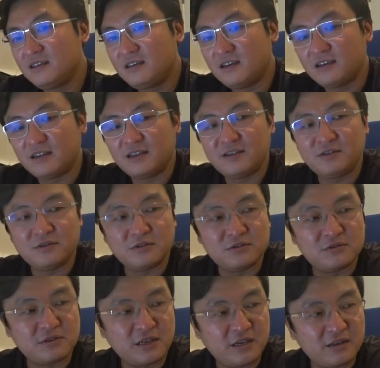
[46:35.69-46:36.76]
And then you also
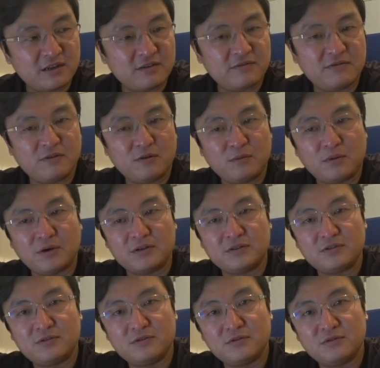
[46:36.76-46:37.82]
get a
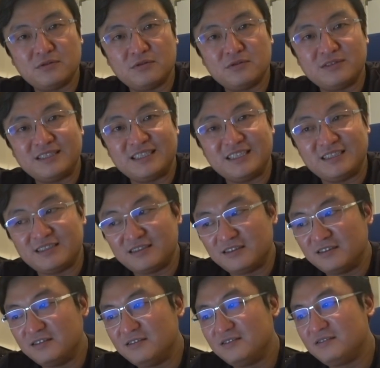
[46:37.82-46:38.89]
4.2
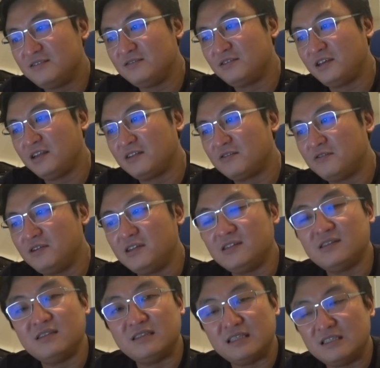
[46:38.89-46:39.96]
diesel, you get a 3
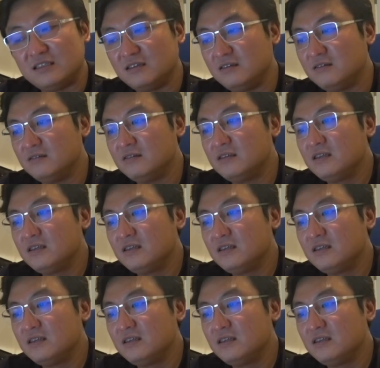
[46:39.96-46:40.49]
liter diesel,